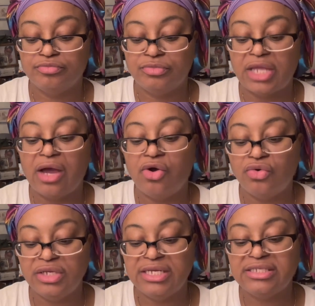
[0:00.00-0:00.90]
not
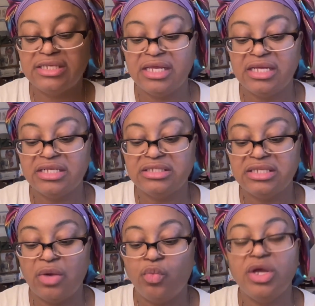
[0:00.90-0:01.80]
only it says
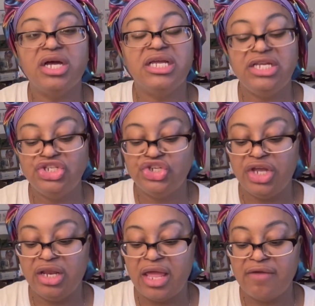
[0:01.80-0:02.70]
that we'll each
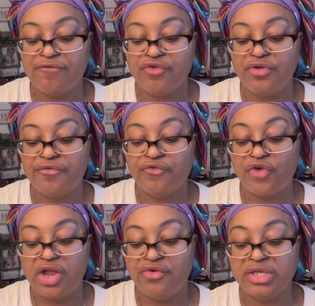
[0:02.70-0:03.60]
get a free
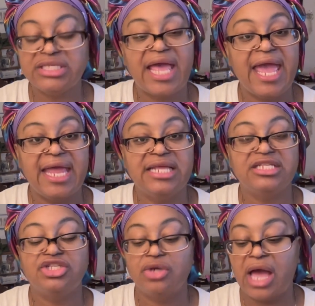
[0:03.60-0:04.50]
fragrance
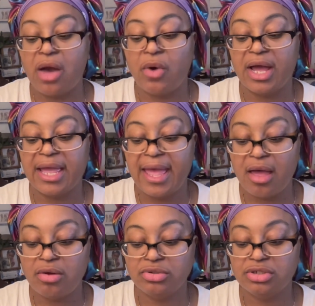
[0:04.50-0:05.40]
added to our
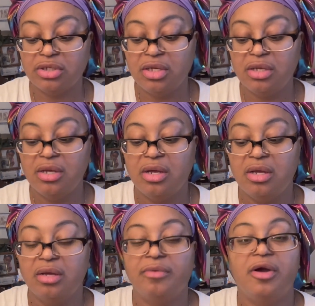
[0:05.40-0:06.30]
account
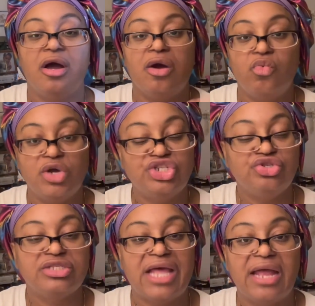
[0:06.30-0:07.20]
um, once
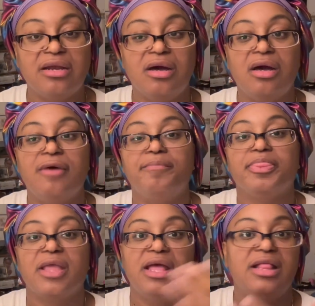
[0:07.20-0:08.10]
you sign up.
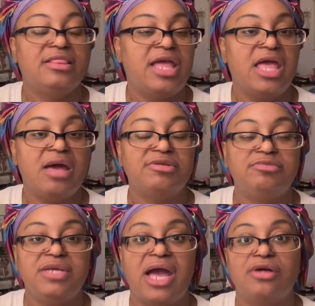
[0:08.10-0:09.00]
That helps
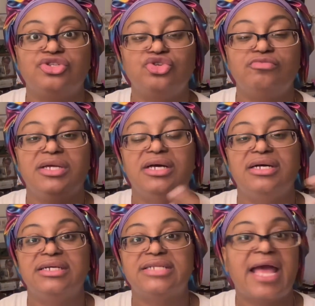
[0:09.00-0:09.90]
me out too
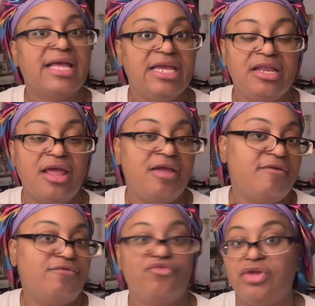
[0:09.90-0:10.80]
because I can get
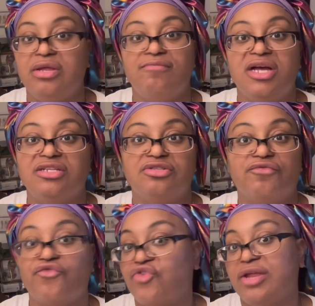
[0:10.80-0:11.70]
a free month's
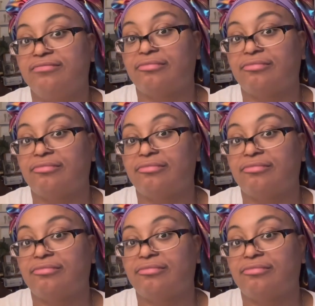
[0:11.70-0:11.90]
free.